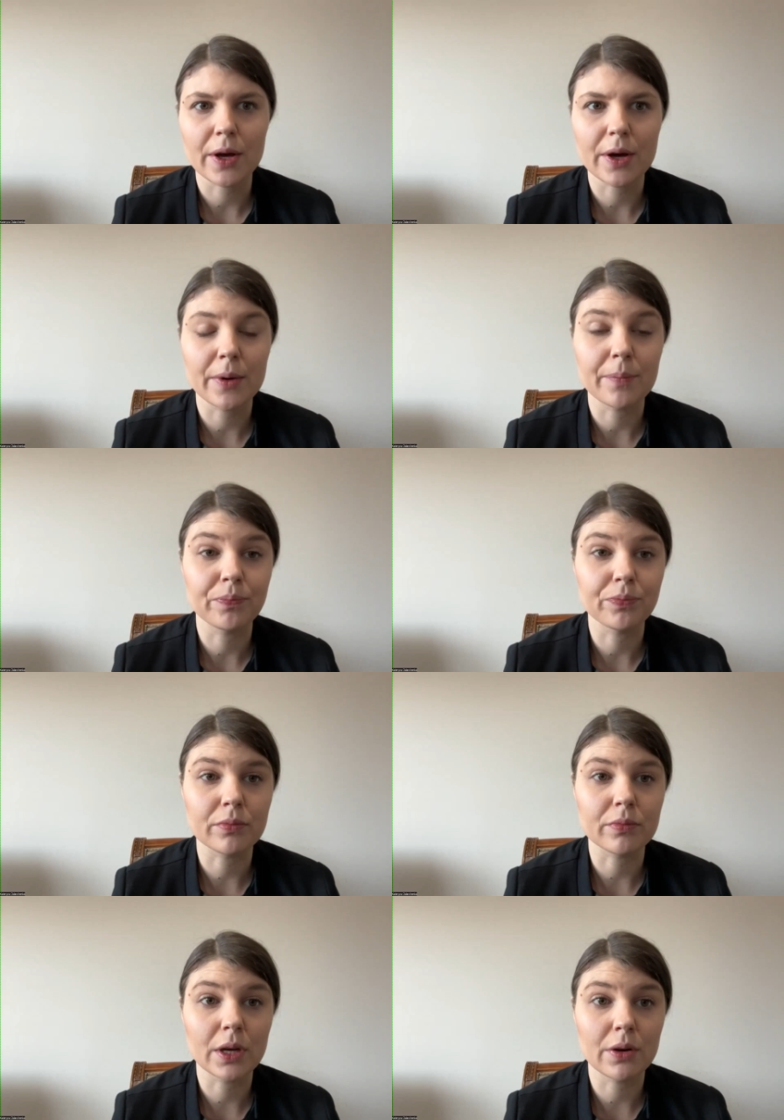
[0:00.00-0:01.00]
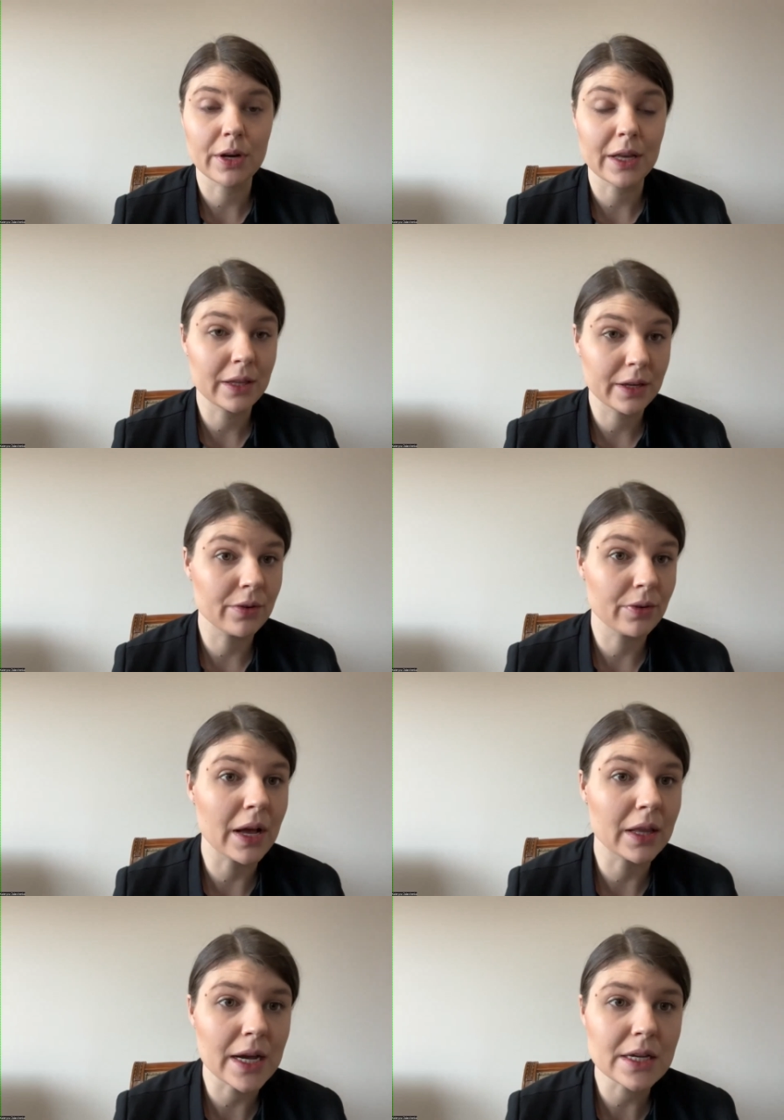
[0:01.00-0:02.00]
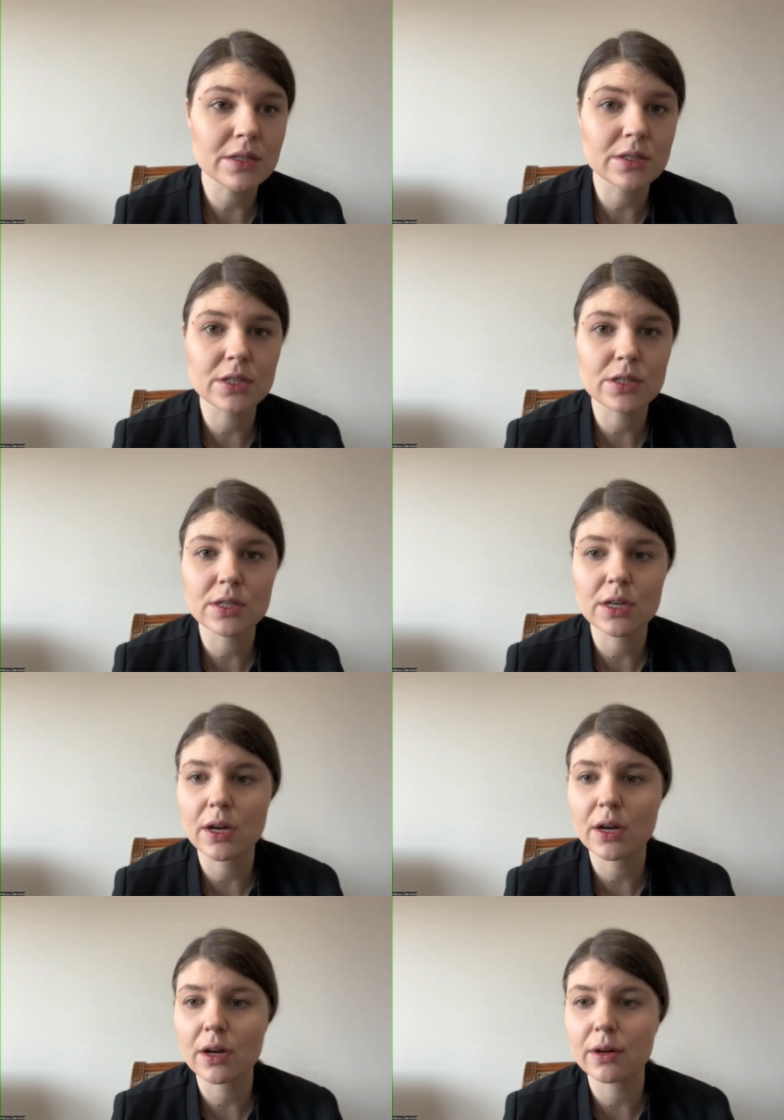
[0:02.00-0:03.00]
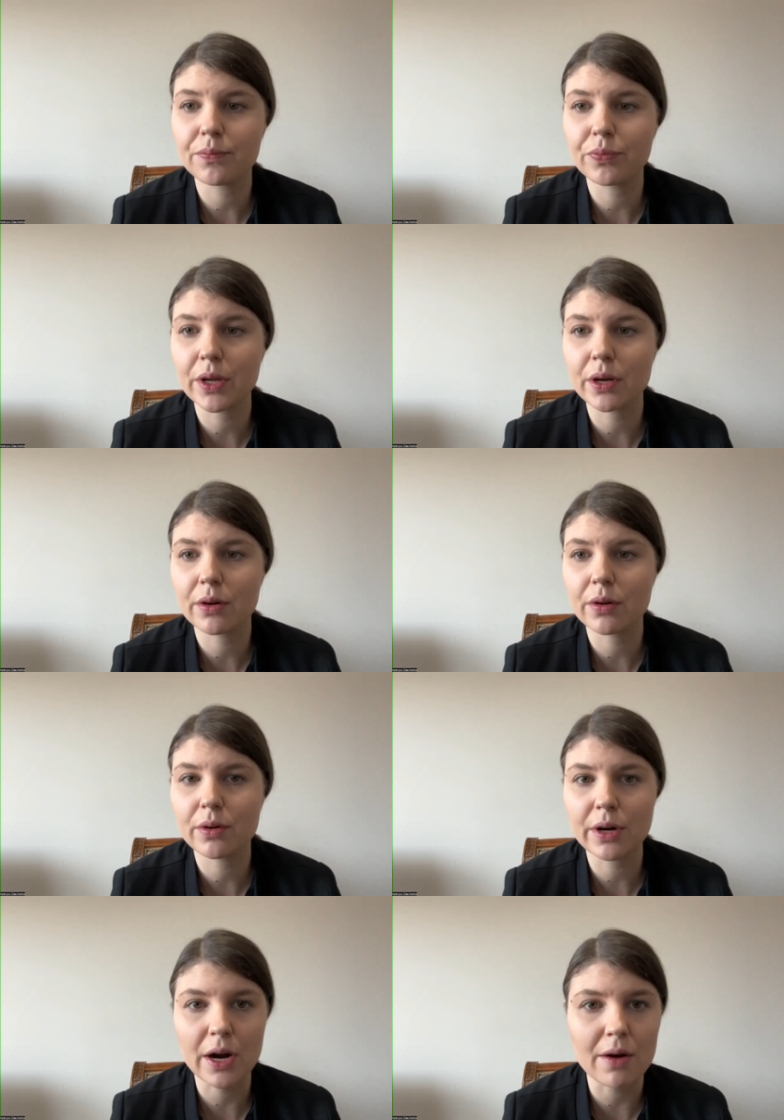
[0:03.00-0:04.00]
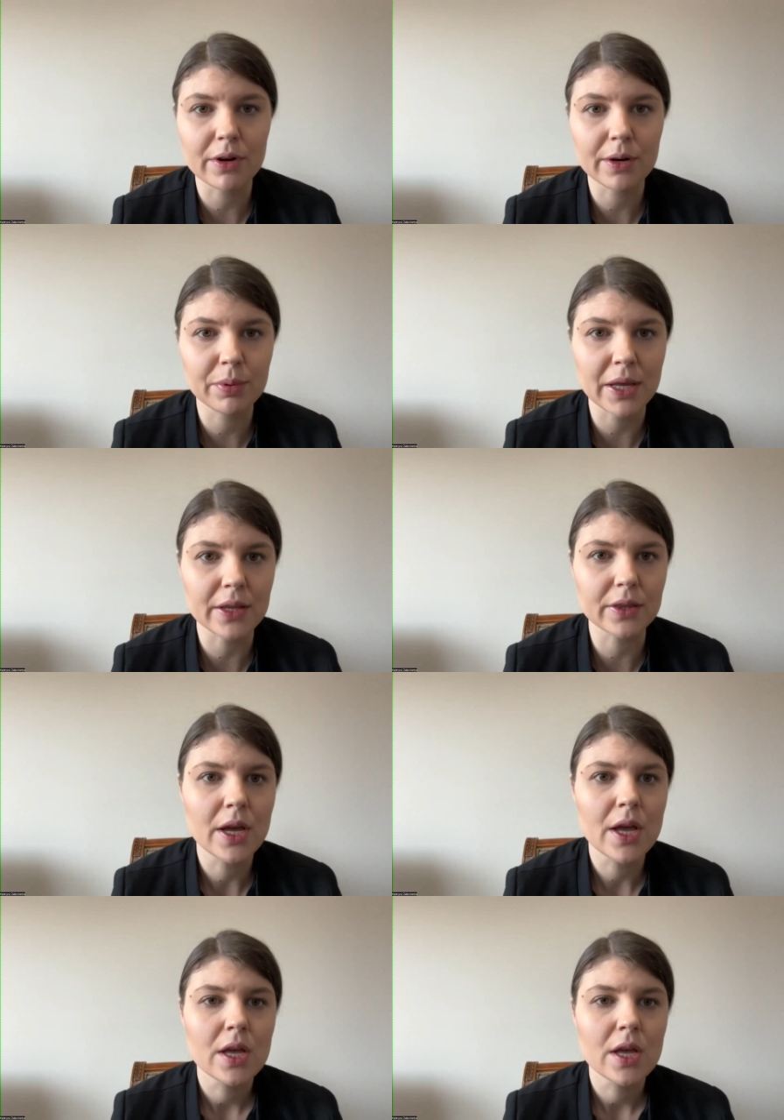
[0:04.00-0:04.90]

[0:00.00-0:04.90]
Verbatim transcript: um, really realize this uh, um, uh, recovery plan.